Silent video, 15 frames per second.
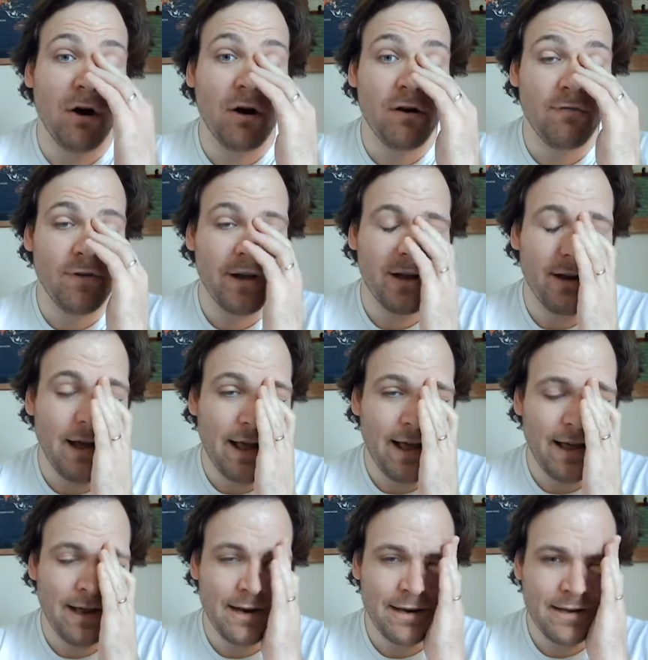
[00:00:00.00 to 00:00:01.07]
of it.
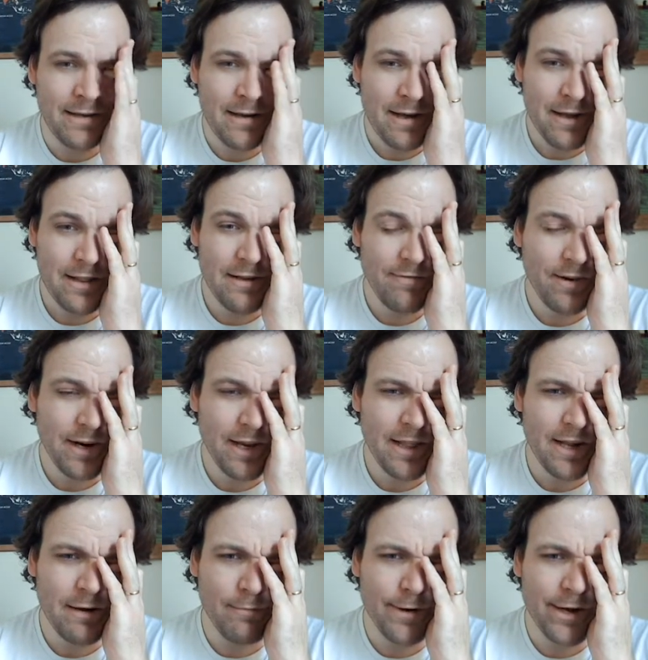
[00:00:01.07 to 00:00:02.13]
And the funny
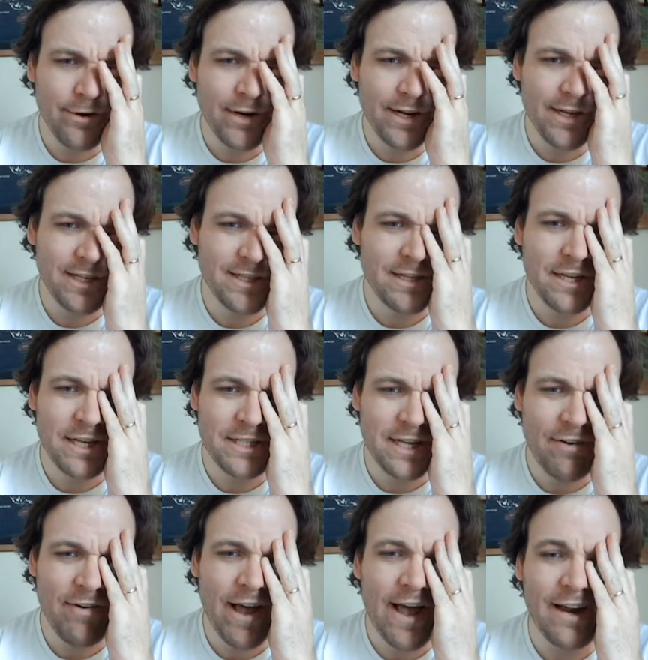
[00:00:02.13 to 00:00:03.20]
thing about it is
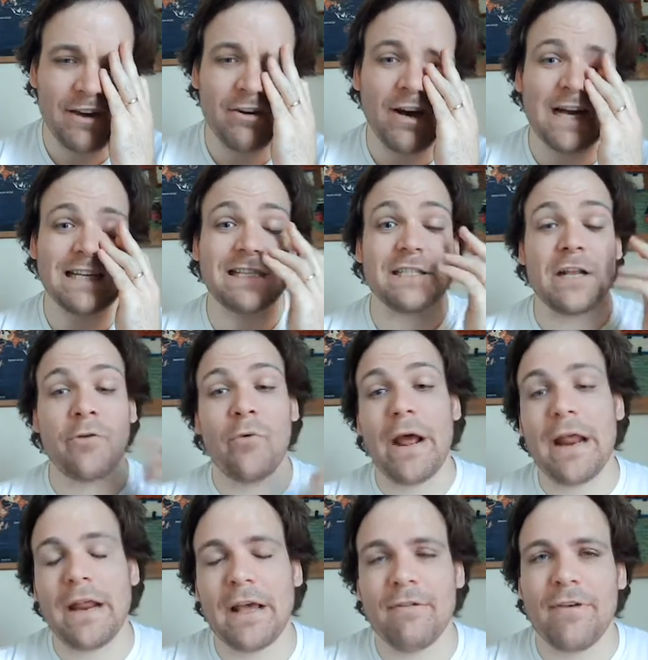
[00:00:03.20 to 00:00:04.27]
I've had classes on
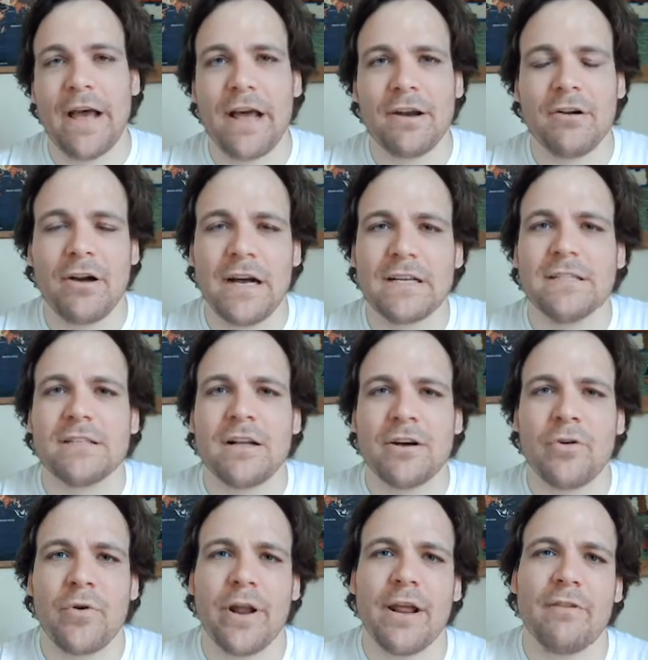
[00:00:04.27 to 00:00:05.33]
writing, I've had classes on
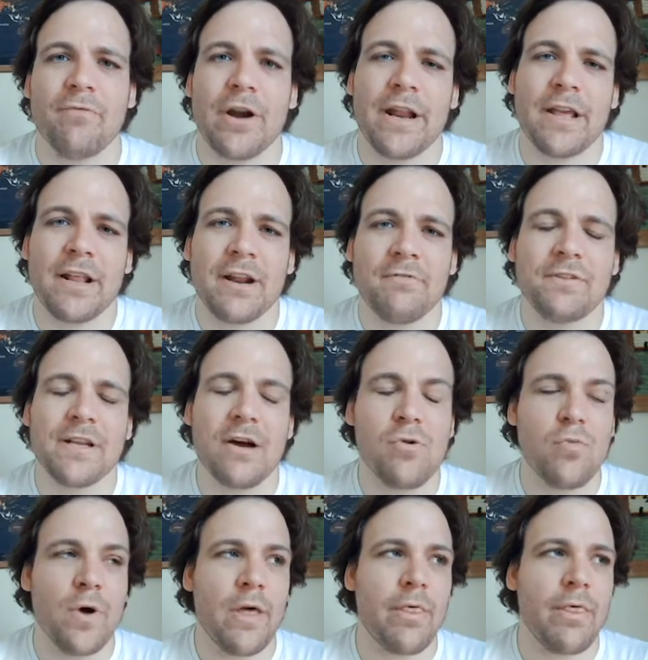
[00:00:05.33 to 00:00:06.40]
creative writing, and I've dealt with